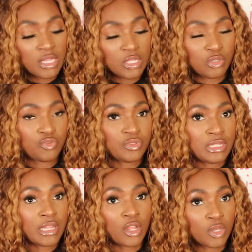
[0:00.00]
So it's really
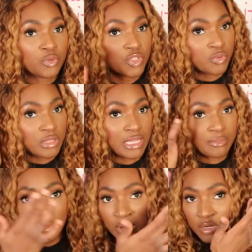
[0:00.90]
like a closure with
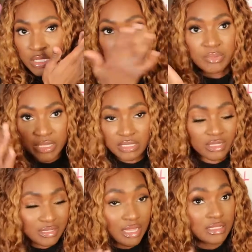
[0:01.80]
like parting space at the
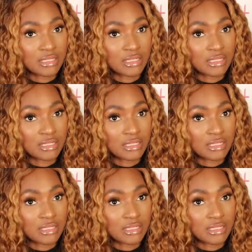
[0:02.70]
sides.